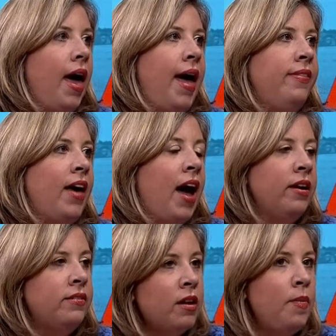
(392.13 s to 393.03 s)
And the
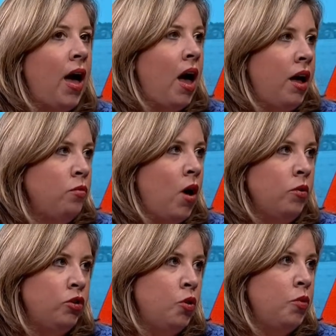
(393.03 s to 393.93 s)
idea behind Why
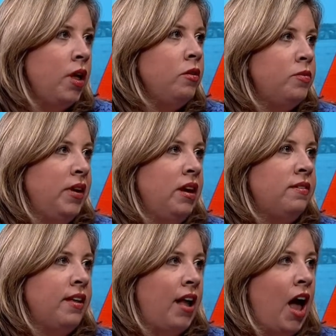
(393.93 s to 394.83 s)
Will No One Play With Me
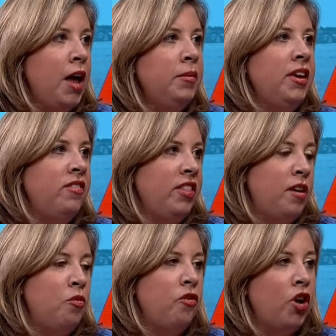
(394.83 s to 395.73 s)
is that I'm giving
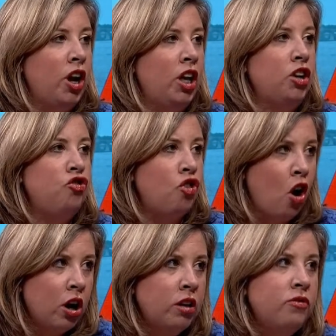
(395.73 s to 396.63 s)
them a very
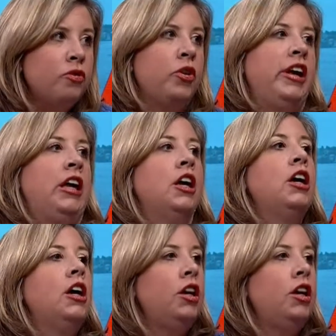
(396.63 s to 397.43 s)
jargon free,